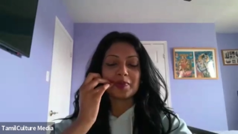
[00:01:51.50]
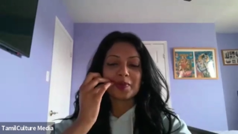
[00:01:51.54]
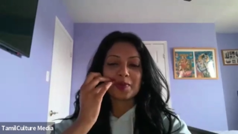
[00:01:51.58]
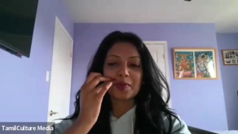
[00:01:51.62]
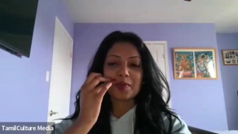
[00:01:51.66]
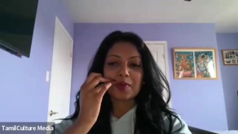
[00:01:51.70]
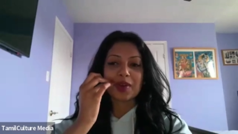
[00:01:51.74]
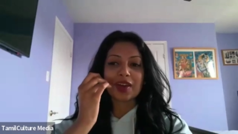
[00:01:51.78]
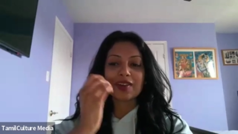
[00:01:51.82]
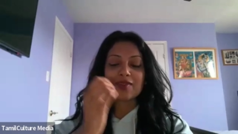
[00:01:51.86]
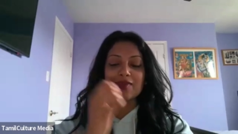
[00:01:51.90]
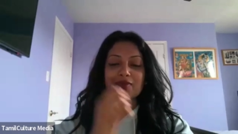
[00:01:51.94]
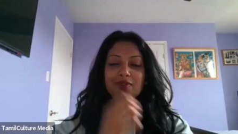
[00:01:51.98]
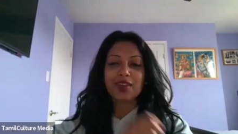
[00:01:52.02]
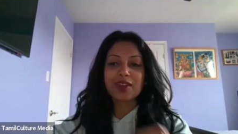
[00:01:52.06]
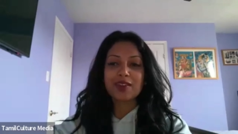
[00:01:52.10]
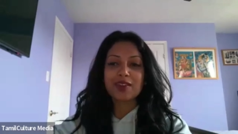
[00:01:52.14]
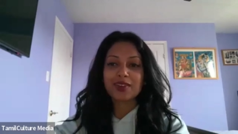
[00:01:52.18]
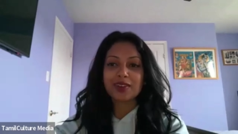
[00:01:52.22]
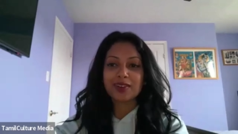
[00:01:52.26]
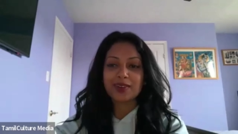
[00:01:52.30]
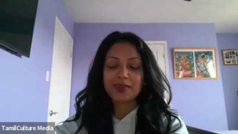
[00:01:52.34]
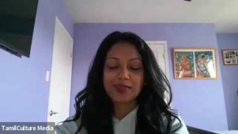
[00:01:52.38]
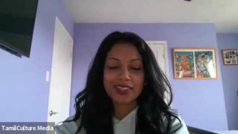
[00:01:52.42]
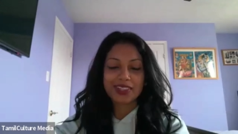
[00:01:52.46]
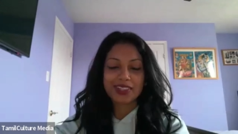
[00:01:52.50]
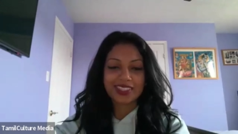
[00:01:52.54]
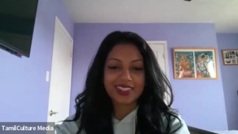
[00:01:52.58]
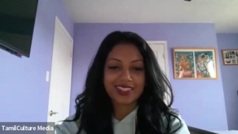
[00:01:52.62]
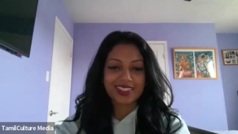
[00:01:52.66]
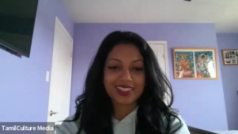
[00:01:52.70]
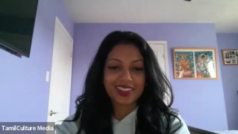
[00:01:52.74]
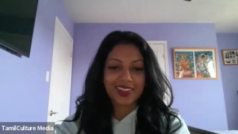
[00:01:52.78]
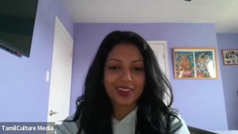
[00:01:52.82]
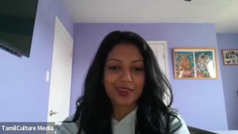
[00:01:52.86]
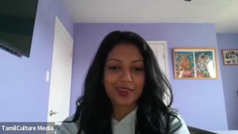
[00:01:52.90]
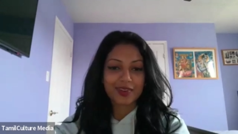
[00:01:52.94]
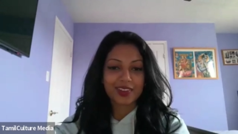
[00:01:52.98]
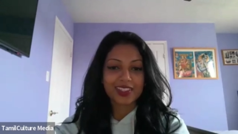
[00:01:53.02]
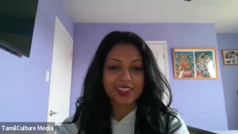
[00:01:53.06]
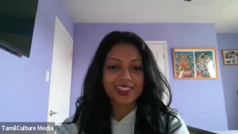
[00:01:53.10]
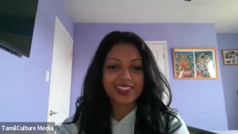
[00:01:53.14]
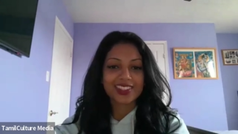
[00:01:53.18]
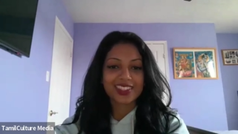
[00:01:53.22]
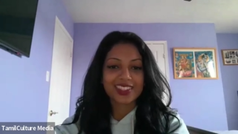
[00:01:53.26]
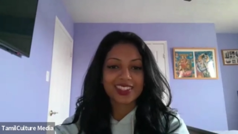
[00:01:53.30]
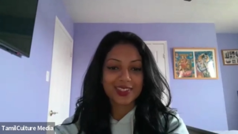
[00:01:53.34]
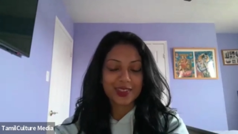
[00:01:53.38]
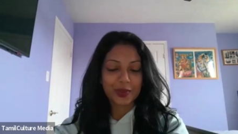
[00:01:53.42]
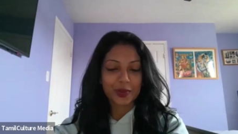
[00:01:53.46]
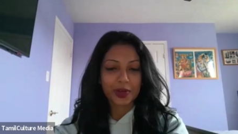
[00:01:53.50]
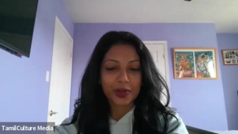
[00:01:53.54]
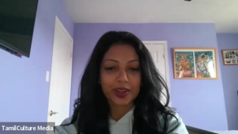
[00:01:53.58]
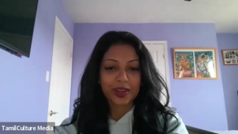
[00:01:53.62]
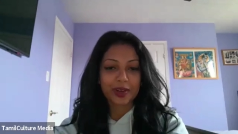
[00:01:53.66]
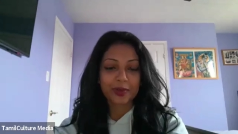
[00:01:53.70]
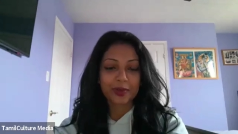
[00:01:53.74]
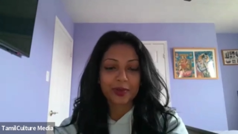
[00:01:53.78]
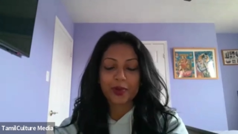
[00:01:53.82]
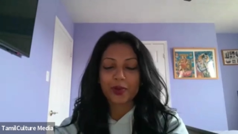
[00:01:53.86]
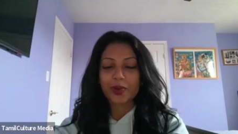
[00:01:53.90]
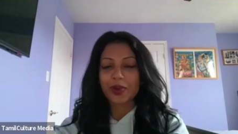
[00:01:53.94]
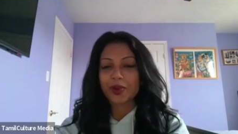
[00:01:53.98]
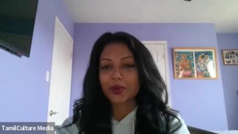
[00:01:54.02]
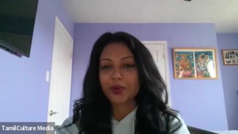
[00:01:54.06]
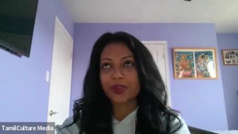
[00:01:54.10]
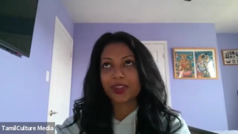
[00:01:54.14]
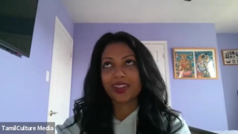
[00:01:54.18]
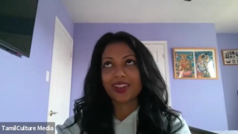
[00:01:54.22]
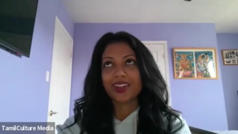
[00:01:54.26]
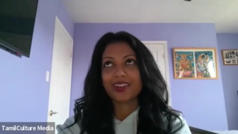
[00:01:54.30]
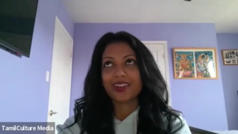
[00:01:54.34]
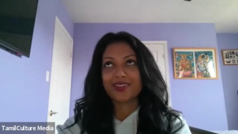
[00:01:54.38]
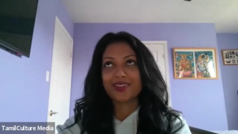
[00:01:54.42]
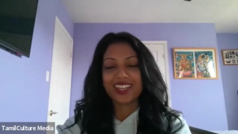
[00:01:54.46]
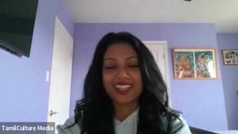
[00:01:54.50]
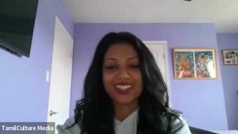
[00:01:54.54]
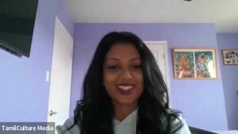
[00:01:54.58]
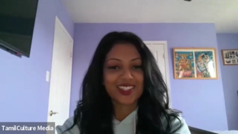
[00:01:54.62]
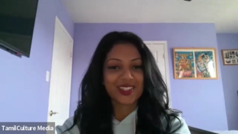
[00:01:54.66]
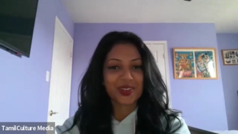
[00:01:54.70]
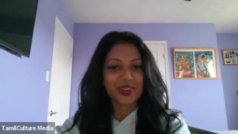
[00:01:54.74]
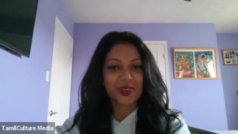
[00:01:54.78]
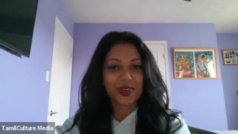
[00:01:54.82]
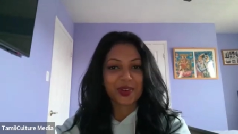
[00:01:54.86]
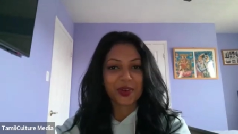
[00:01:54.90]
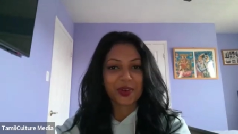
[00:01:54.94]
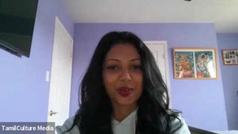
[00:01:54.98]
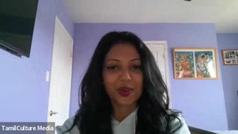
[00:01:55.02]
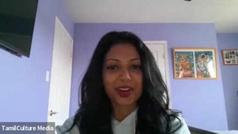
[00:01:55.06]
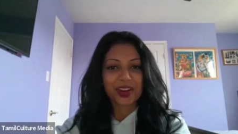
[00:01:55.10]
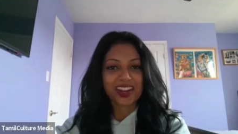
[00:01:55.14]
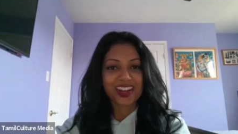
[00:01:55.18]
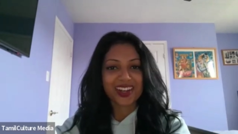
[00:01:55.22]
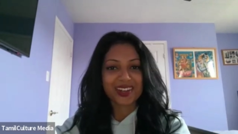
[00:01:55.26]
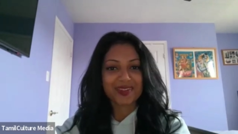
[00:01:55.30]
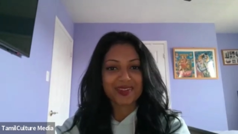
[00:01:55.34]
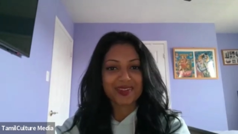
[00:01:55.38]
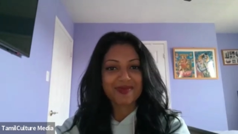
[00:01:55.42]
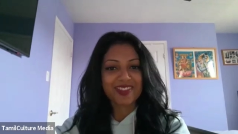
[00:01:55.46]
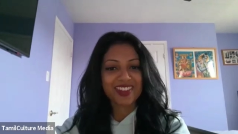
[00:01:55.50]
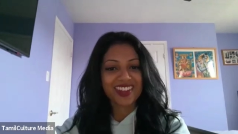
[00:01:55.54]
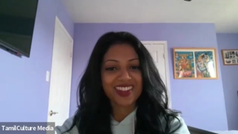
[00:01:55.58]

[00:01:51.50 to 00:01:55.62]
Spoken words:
My favorite was obviously Jodi Number One. We loved that show growing up.